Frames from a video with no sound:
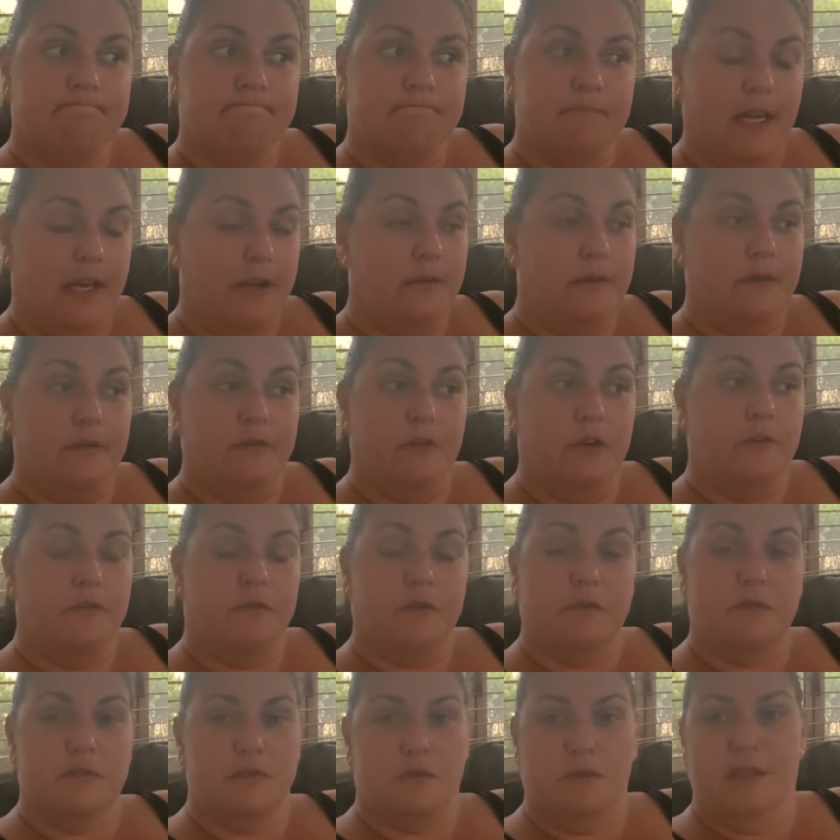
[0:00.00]
I don't even know if it
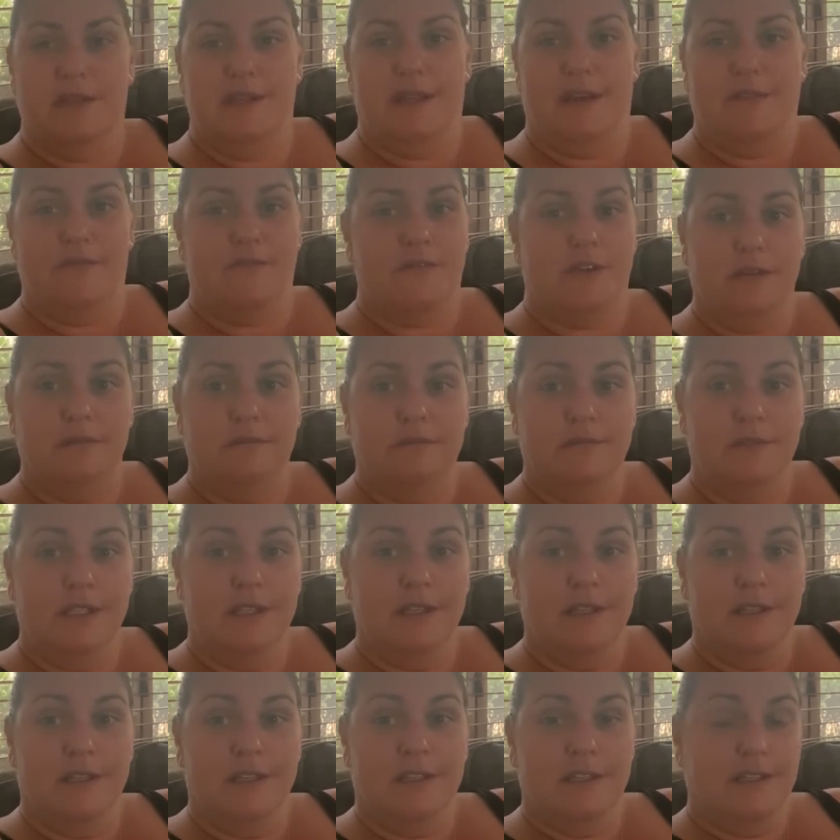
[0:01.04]
was really that fun
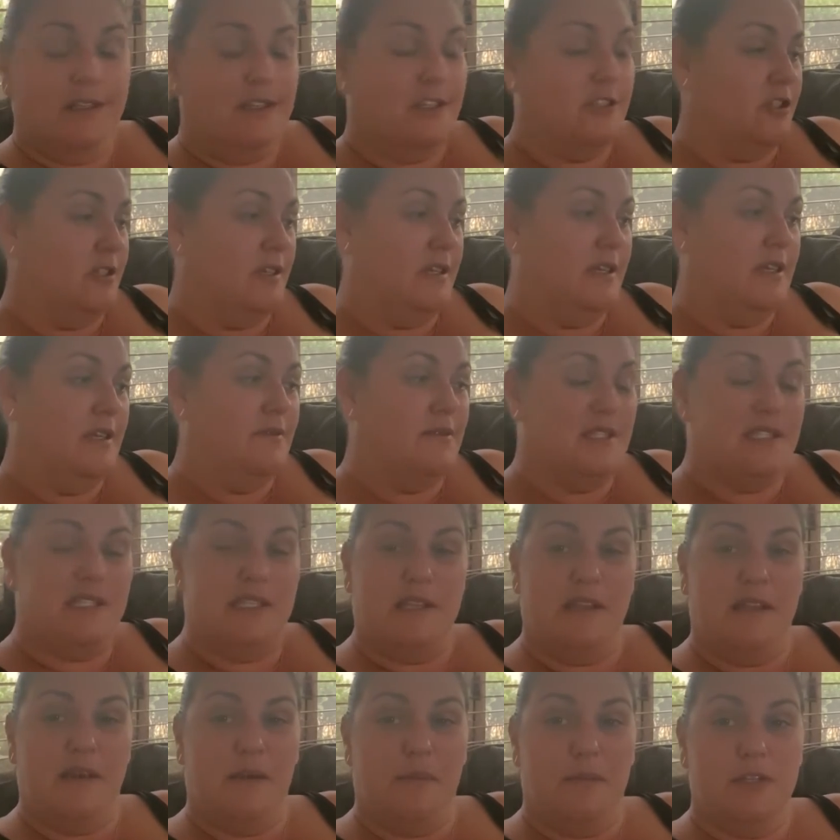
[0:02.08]
because you didn't even see
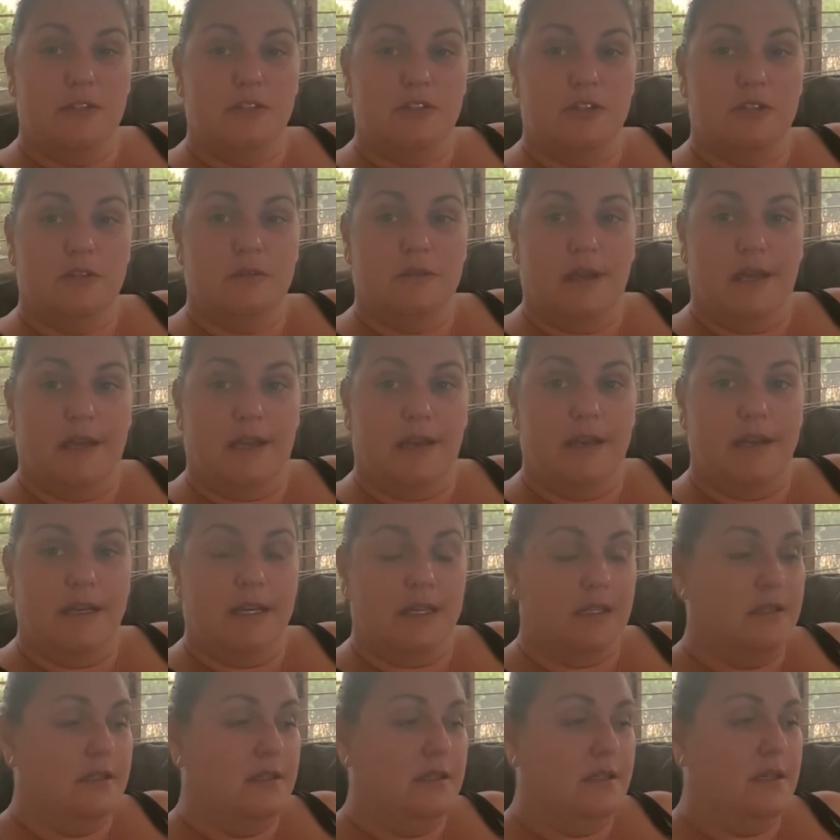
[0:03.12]
that much. I kind of
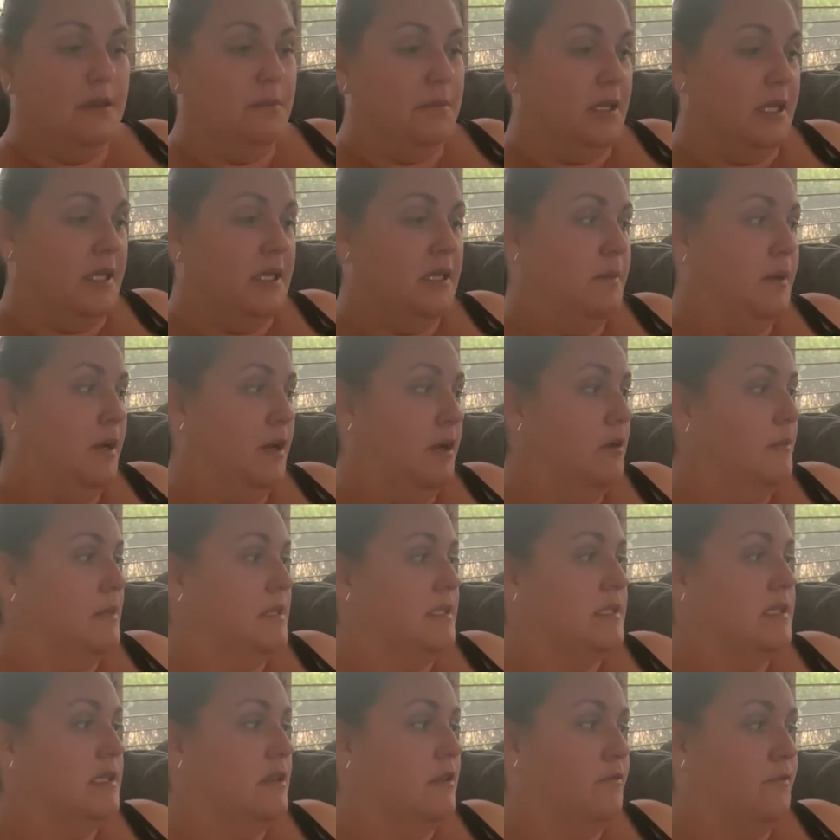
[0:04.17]
complained about how
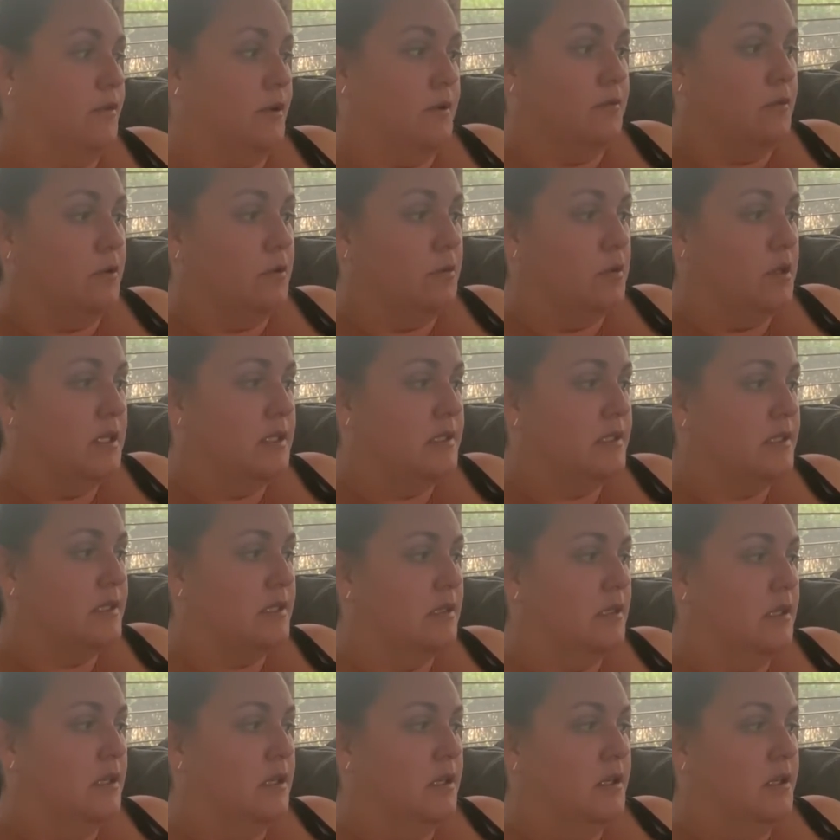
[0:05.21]
messy the front room was.
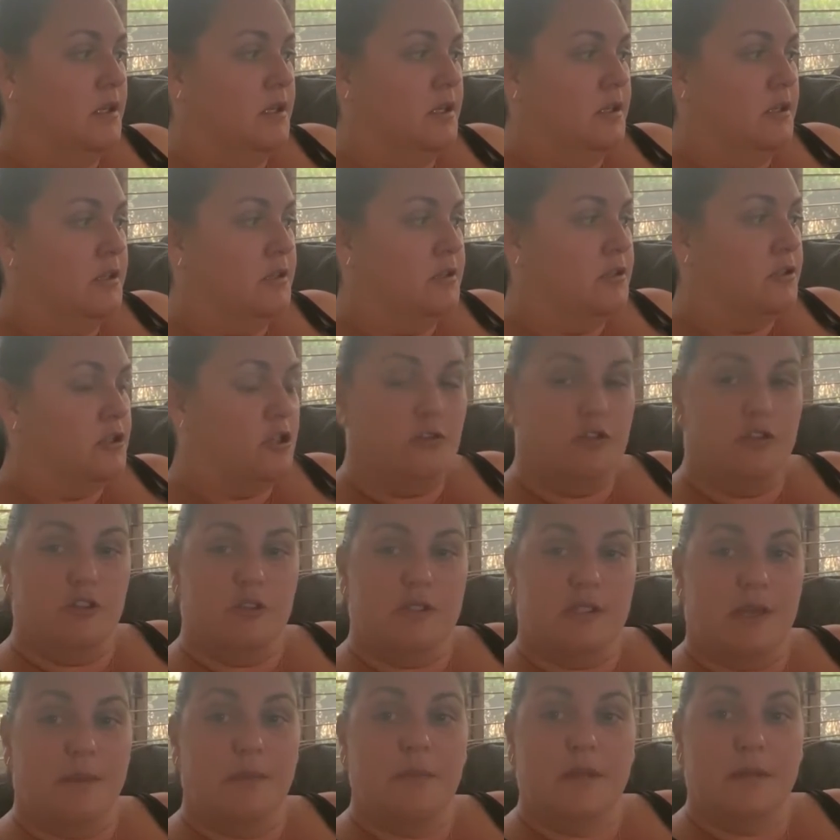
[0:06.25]
Showed you
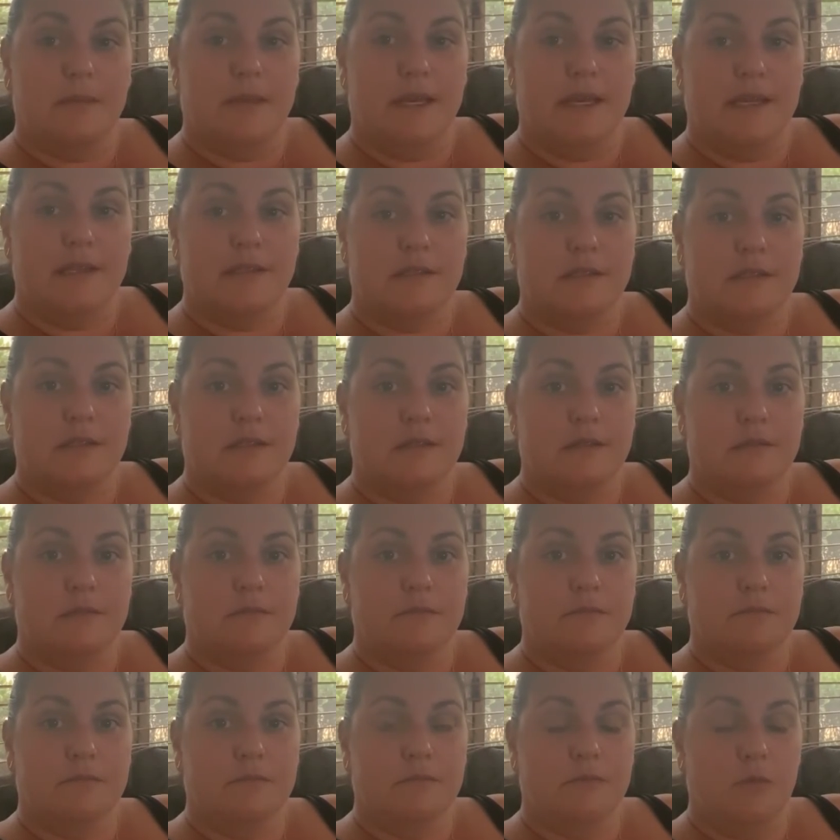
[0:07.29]
some of the mess,
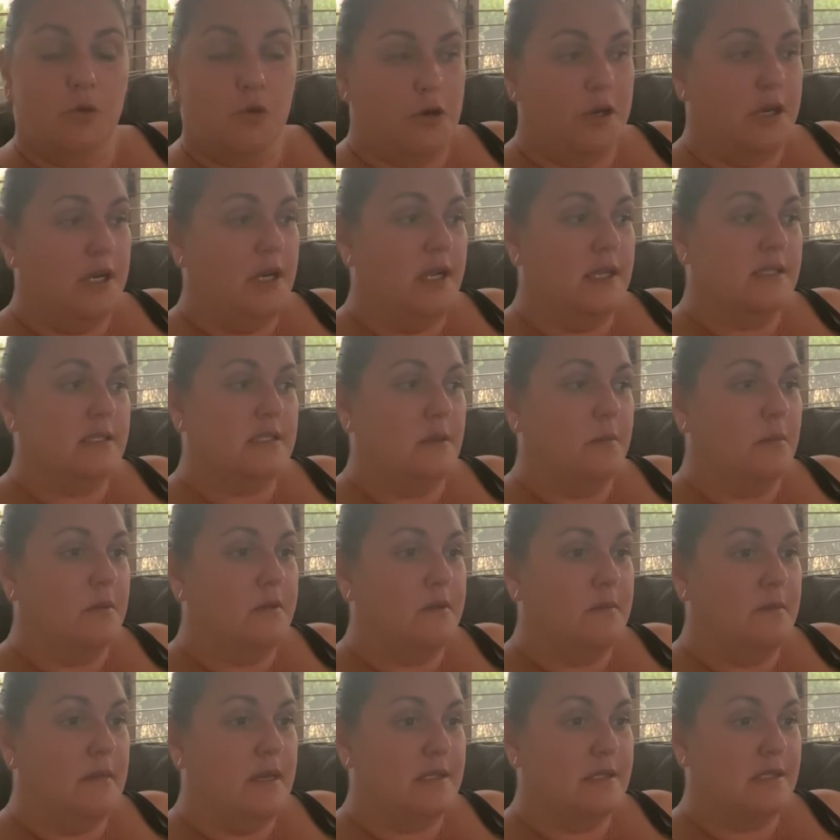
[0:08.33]
organized some of the
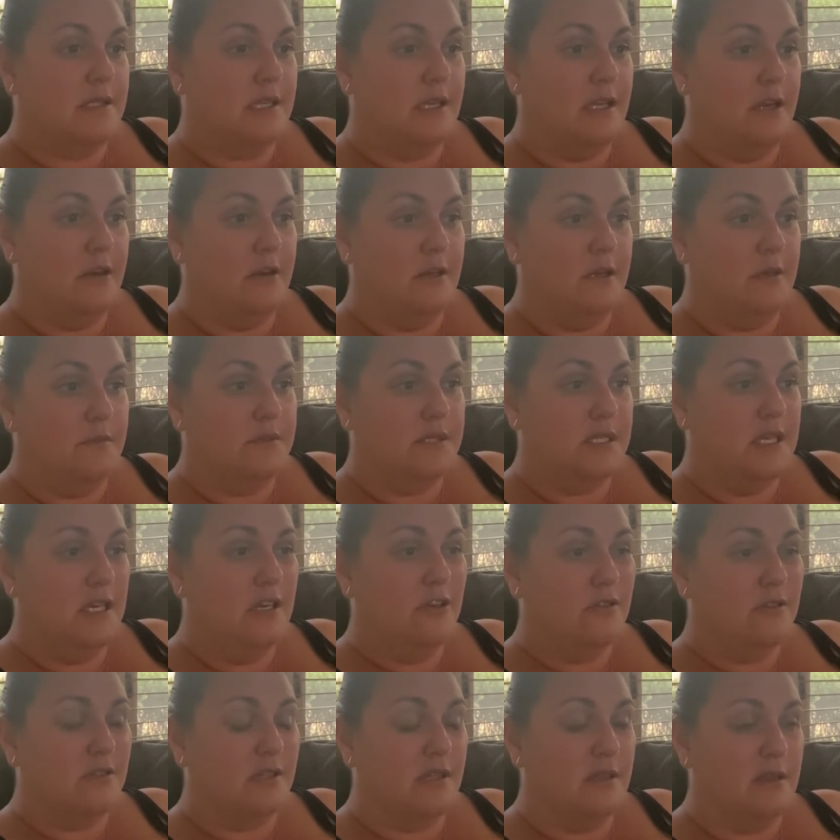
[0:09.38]
mess to carry
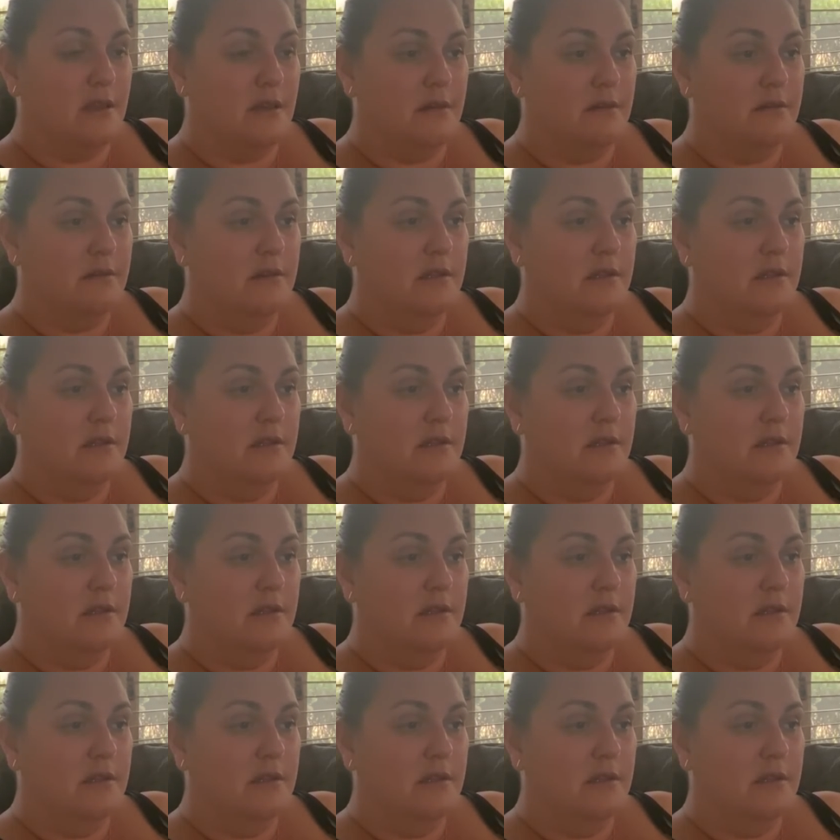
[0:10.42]
upstairs, and then